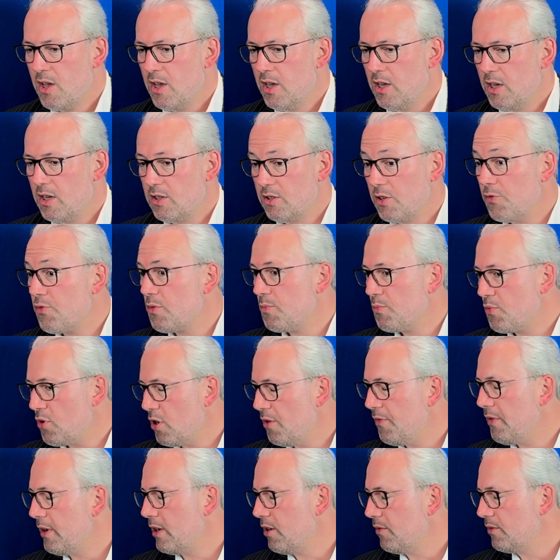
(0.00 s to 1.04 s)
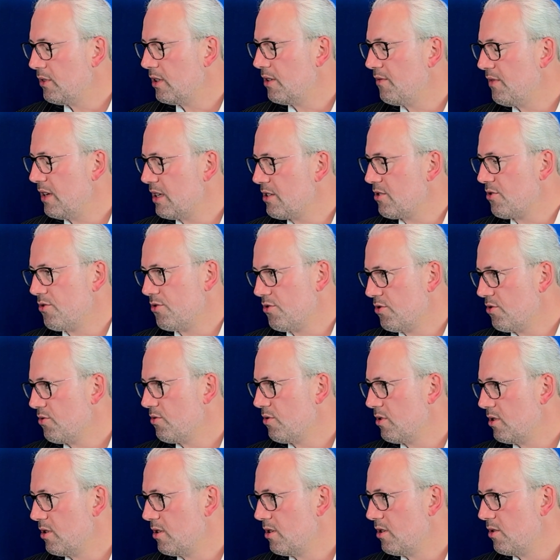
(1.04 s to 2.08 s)
a different profile of the investors
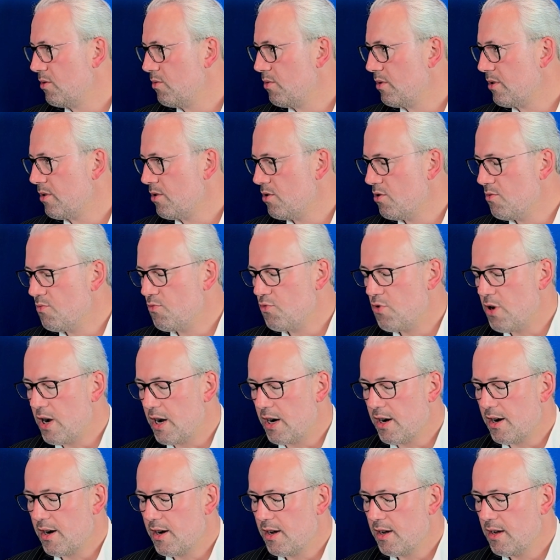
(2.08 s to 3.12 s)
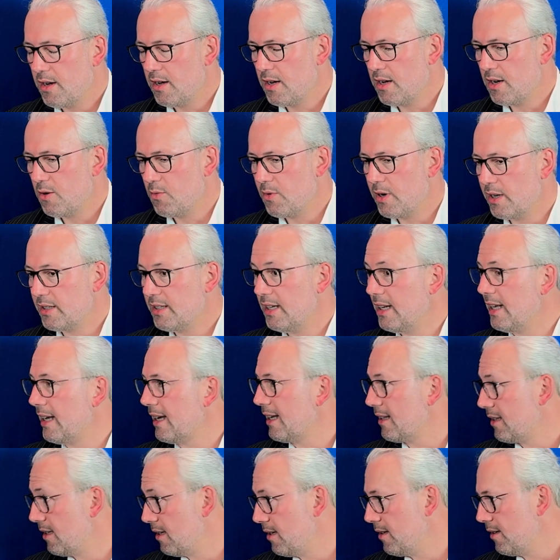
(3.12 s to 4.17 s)
with whom we're dealing
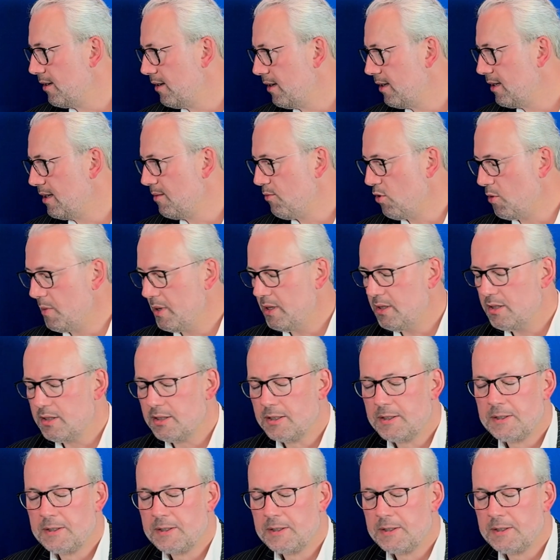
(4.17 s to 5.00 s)
at the moment.